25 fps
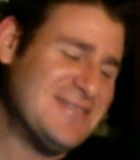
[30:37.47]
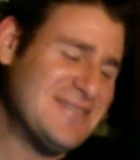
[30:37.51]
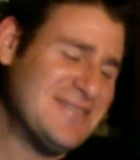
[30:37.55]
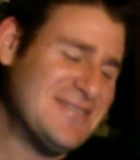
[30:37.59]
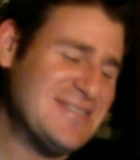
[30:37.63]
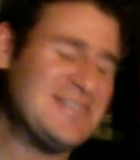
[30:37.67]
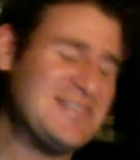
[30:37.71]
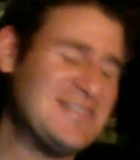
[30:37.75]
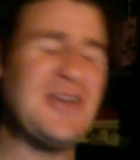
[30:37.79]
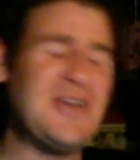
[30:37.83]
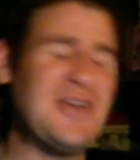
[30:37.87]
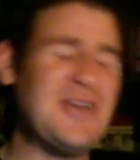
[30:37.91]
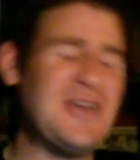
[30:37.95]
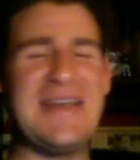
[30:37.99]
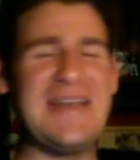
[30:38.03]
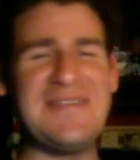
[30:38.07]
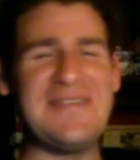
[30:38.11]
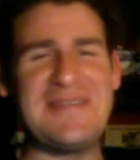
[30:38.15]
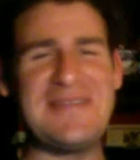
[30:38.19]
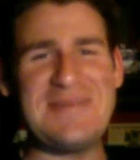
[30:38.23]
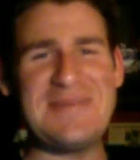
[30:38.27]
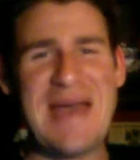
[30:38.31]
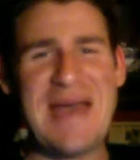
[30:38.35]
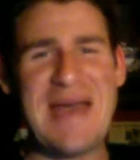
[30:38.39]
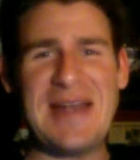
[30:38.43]
it's no
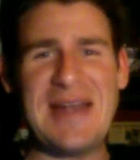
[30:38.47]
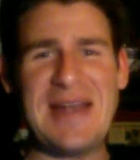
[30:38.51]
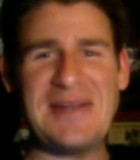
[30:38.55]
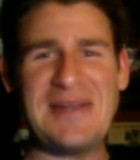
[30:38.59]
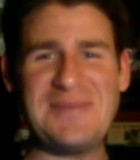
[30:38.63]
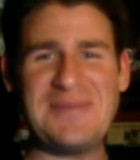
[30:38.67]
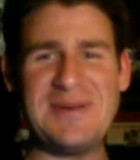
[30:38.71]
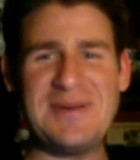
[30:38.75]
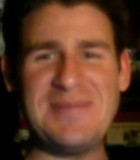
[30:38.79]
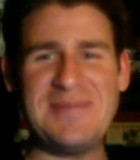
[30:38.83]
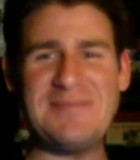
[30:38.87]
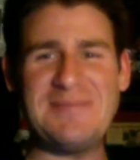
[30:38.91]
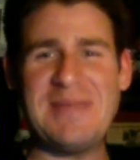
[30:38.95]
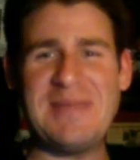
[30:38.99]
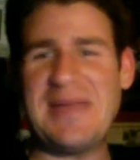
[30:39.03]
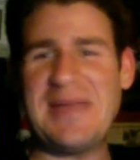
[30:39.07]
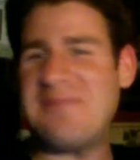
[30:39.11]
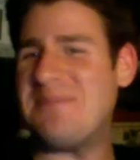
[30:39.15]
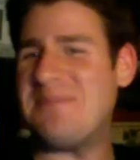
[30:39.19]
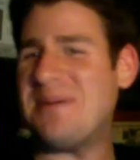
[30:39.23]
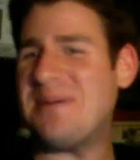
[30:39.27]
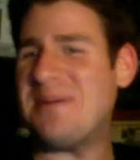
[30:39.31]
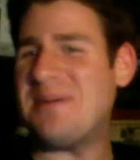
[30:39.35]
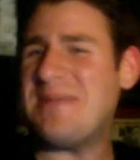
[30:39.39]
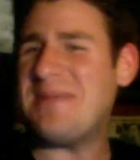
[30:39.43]
laughing matter, but
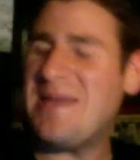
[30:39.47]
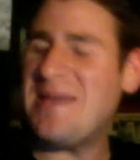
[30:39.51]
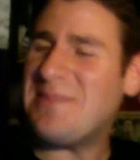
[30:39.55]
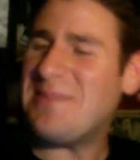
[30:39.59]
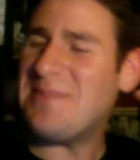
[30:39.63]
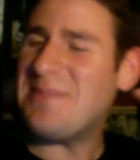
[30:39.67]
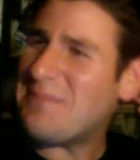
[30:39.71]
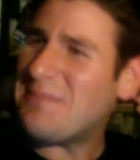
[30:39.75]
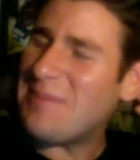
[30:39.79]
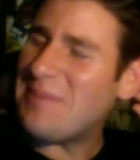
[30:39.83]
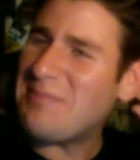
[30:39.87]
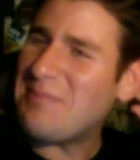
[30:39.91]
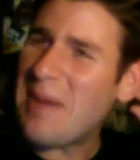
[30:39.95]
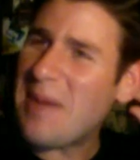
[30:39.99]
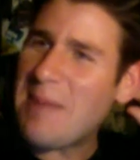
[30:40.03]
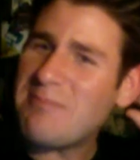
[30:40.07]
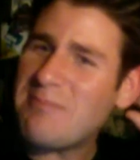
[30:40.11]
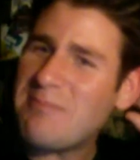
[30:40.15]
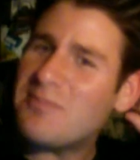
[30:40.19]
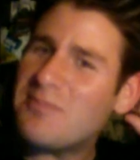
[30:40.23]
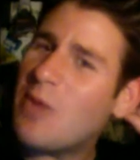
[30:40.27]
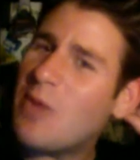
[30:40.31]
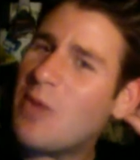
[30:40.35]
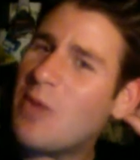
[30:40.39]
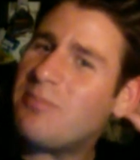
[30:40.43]

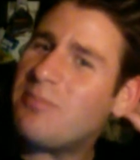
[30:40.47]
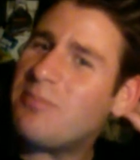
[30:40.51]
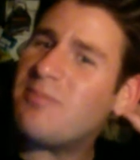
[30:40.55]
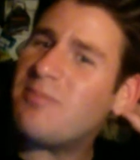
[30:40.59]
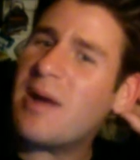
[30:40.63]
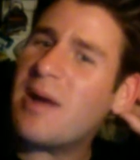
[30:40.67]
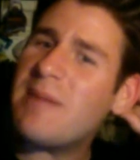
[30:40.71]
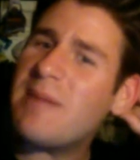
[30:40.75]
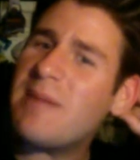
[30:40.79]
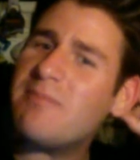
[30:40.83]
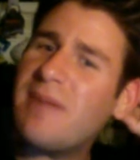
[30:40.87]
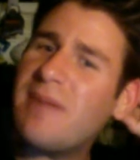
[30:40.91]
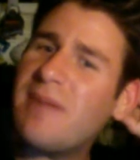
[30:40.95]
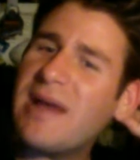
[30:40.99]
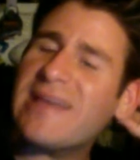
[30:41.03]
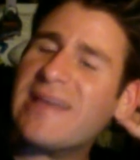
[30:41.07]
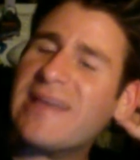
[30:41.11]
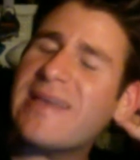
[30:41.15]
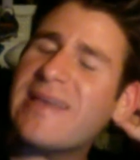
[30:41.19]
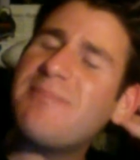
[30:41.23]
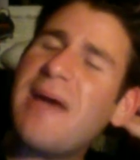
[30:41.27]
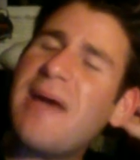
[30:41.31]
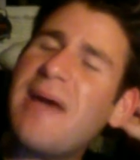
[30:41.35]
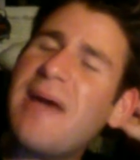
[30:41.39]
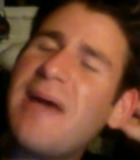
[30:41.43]
my
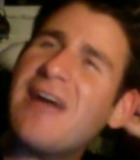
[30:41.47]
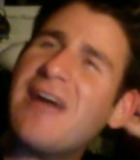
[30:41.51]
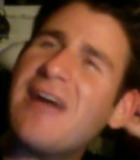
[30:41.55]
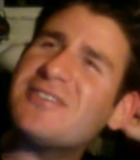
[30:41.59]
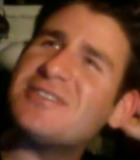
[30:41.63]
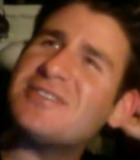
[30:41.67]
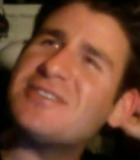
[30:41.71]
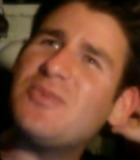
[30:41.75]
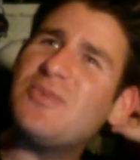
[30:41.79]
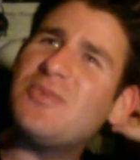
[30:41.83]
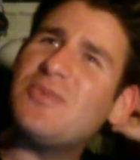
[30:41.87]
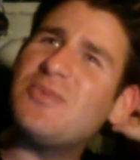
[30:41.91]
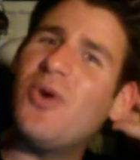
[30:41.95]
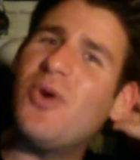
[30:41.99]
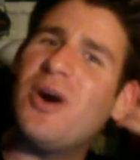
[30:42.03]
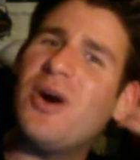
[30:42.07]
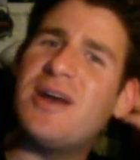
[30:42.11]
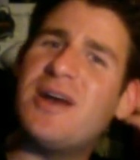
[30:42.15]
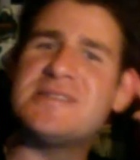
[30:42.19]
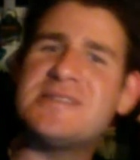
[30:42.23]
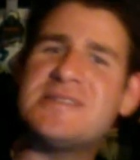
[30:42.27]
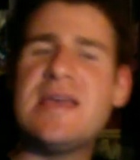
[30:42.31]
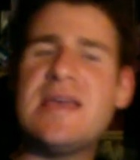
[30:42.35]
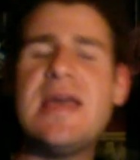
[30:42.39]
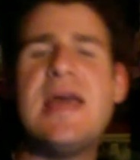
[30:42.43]
comparison
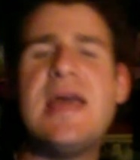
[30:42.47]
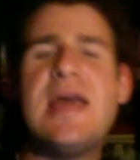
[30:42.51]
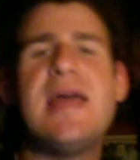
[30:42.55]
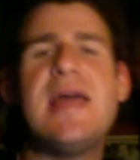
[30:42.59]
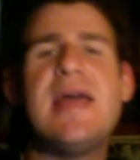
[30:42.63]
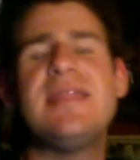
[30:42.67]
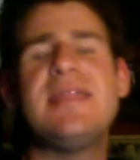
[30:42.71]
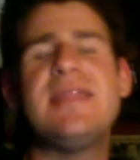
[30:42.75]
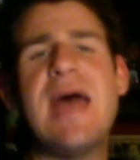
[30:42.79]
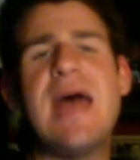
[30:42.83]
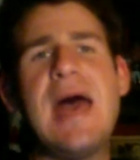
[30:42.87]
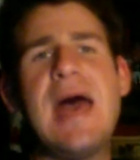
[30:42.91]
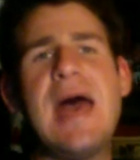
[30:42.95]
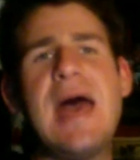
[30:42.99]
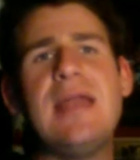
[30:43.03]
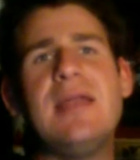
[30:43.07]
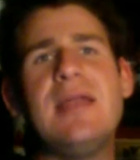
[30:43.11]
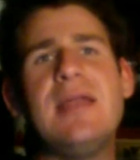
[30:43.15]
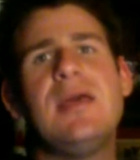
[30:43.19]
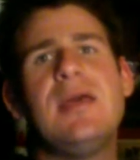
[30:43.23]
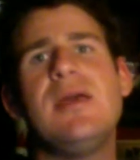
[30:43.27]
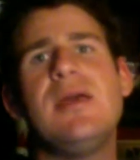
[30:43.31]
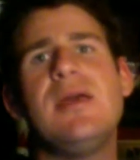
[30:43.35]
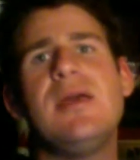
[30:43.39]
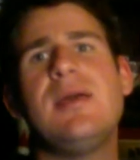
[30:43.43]
was that
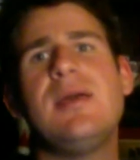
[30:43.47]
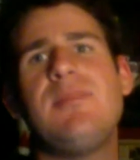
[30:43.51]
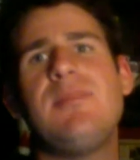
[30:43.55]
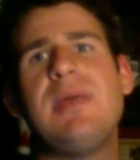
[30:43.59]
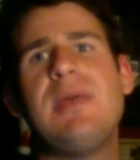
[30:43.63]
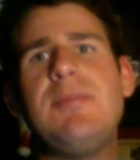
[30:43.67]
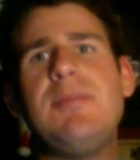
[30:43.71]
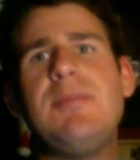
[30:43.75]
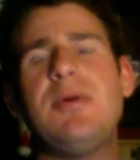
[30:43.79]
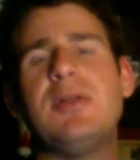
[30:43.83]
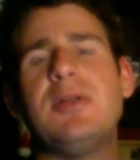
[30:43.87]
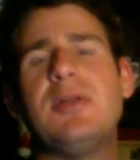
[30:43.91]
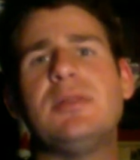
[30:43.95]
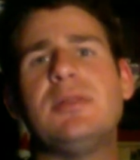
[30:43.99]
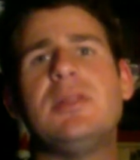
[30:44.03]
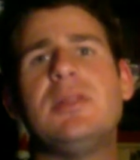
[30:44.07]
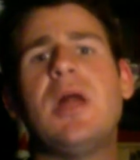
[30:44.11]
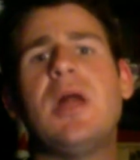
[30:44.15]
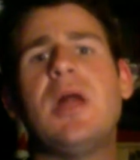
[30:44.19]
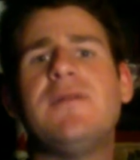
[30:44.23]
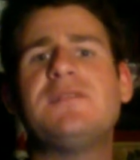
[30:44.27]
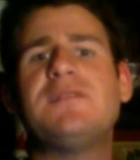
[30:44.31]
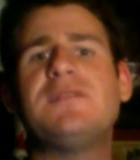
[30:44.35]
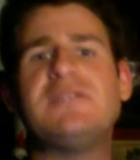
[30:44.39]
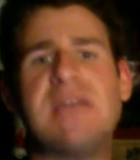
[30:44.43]
people
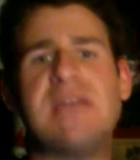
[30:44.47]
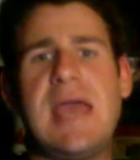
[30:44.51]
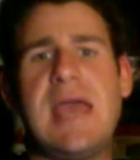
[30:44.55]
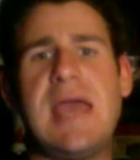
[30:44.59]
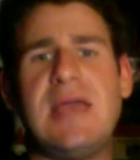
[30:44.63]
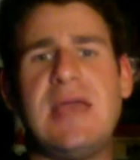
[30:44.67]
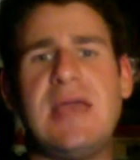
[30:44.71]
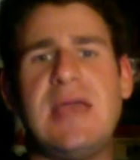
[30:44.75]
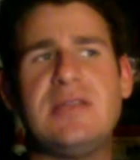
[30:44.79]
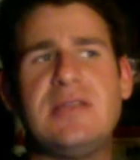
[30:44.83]
love to,